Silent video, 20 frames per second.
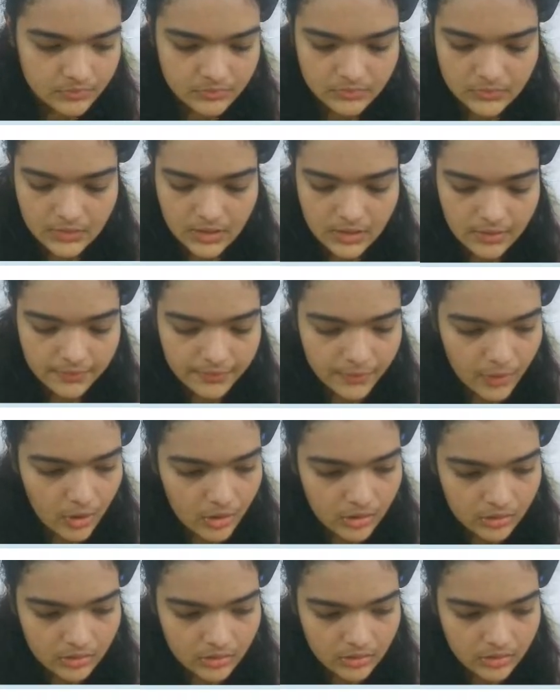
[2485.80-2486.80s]
If
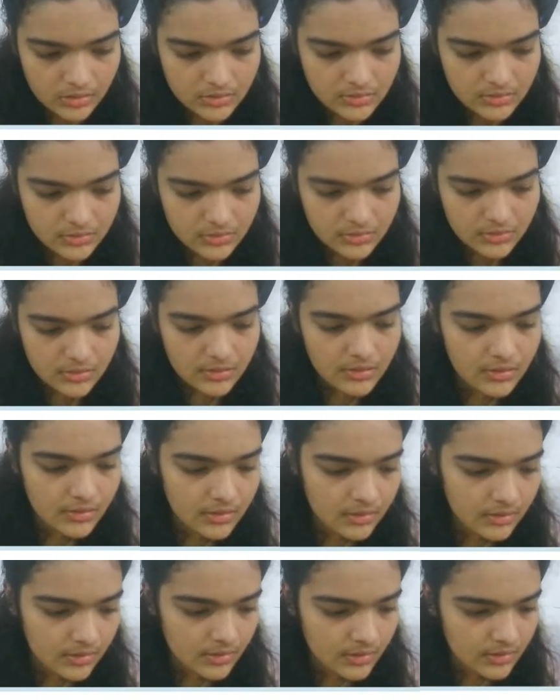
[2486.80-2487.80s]
your
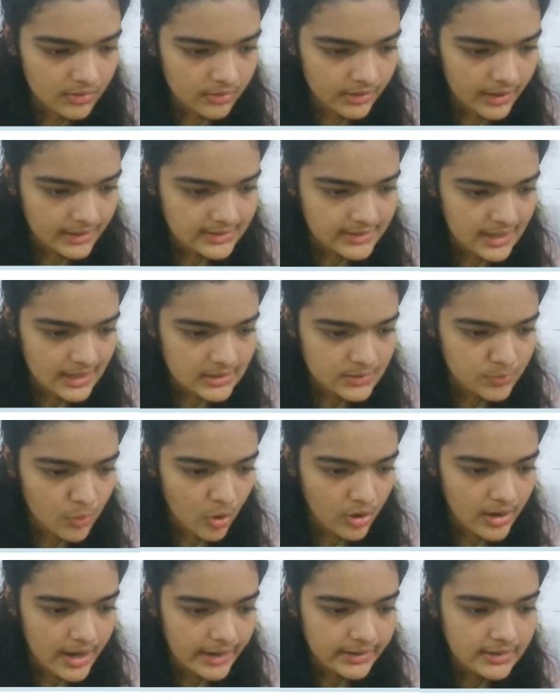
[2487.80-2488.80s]
text has small
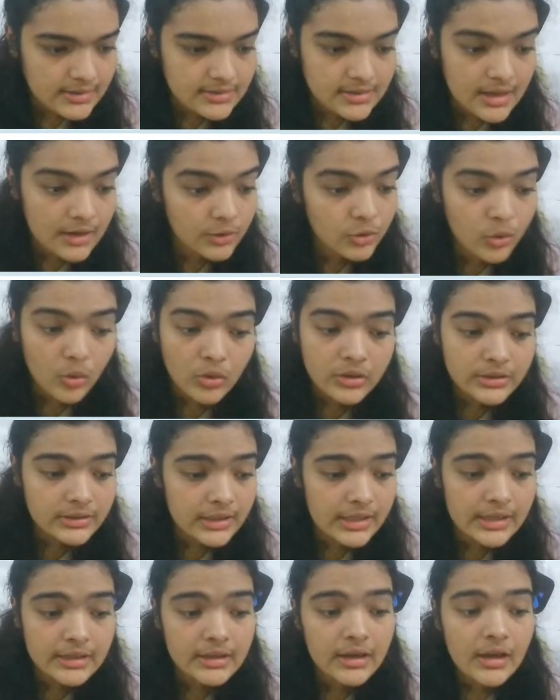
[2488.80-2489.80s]
letters, don't
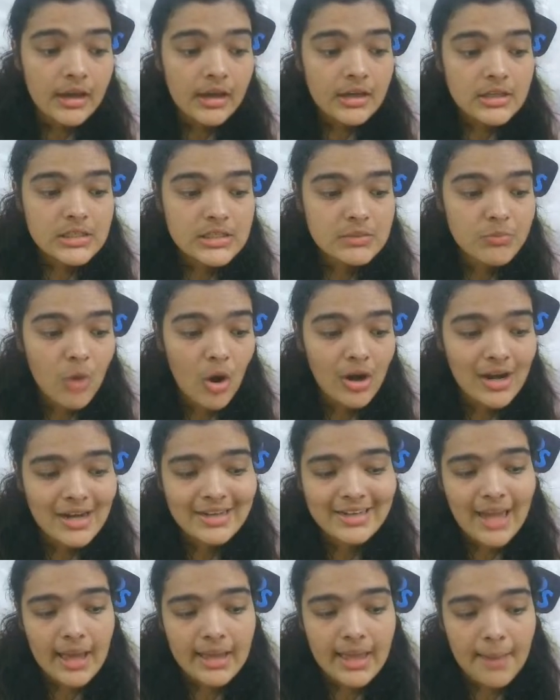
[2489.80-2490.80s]
think small and
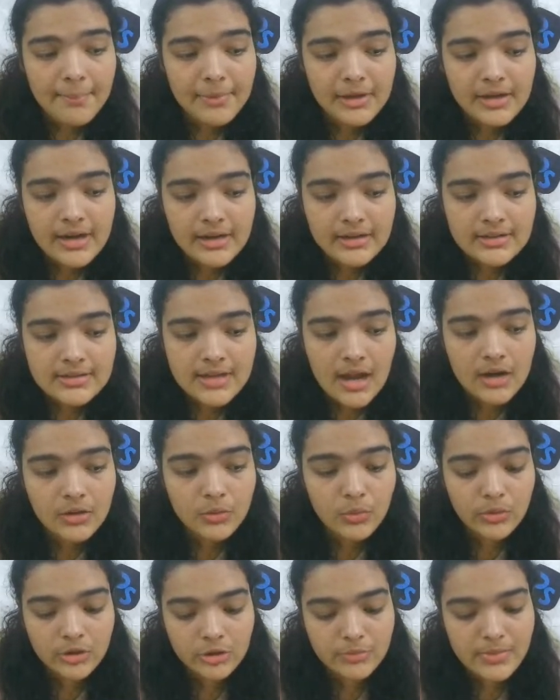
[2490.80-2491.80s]
capital letters aren't
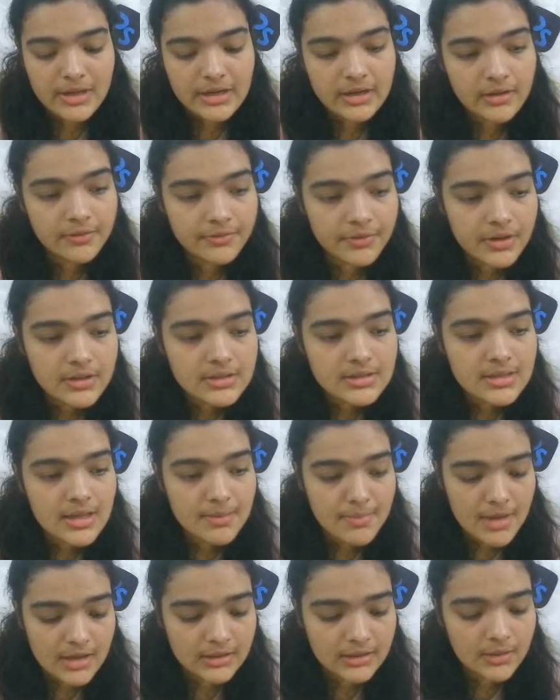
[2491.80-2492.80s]
going to make a difference. They
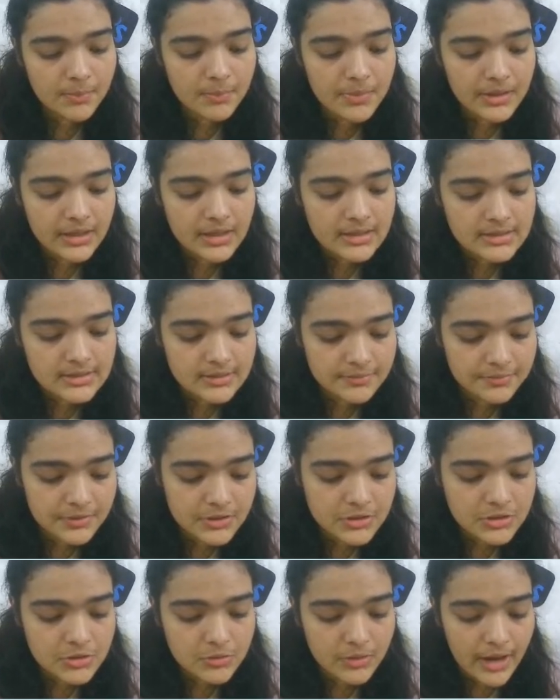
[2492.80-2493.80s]
make the biggest
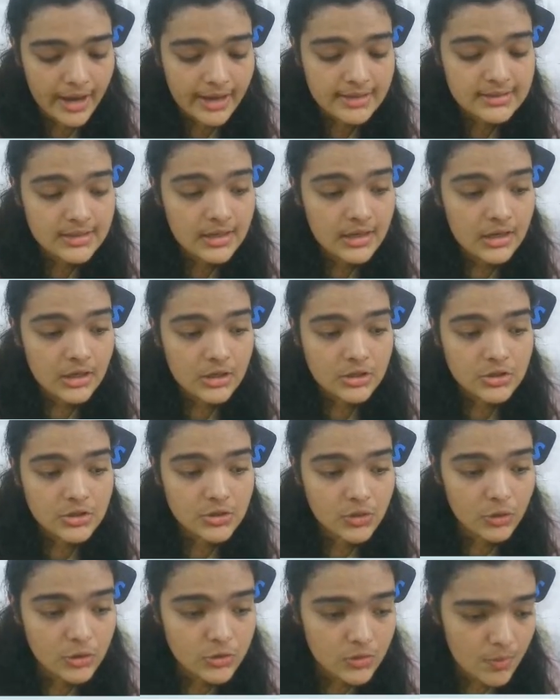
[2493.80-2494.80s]
difference, you guys.
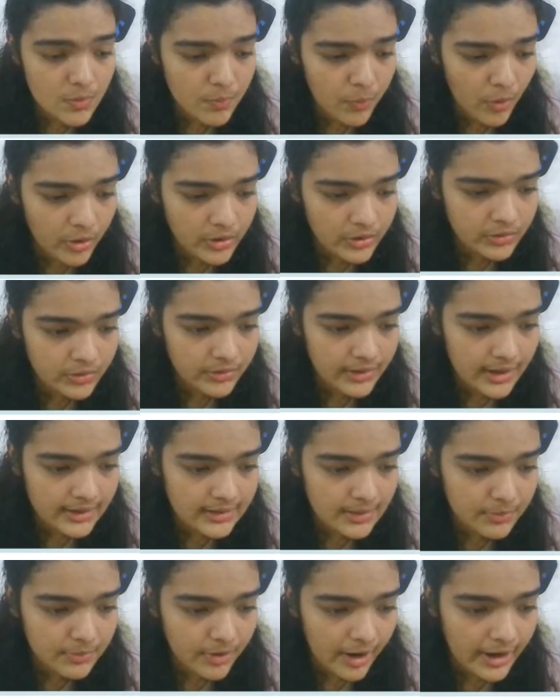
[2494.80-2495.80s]
So important to get
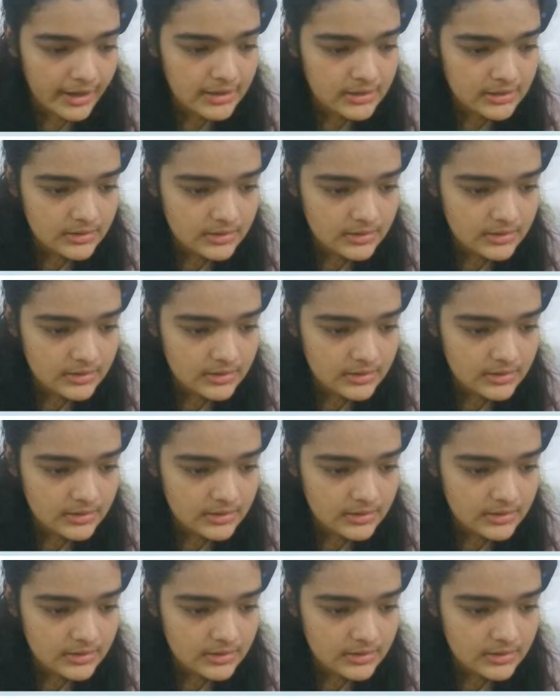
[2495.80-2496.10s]
them right.